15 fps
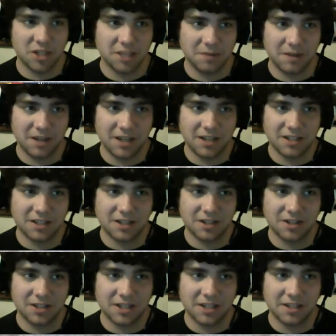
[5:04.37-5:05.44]
speed is
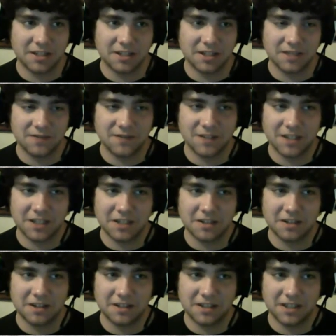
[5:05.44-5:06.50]
13 to
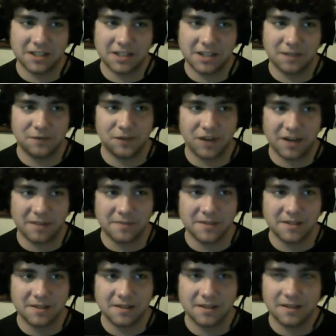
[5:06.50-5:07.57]
17, 16
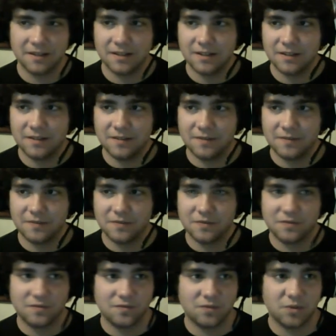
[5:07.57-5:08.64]
frames.
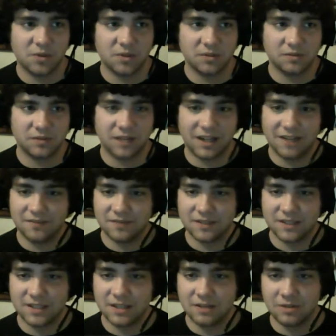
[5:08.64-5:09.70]
4, 5. That's
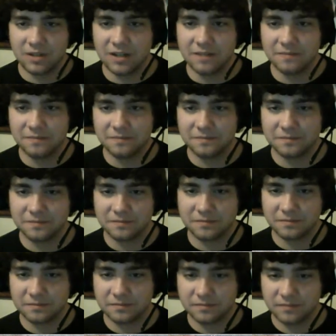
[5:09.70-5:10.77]
so dumb.
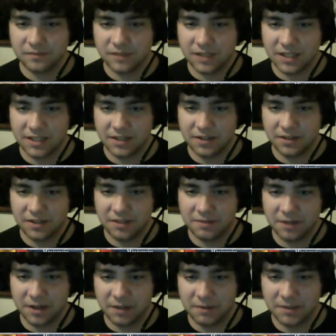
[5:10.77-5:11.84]
It's like, seriously? Come
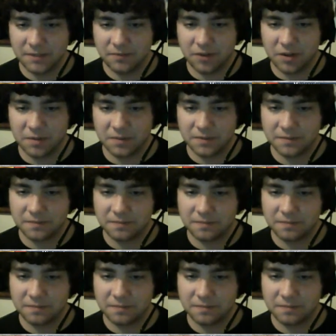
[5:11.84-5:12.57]
on, give me some frames.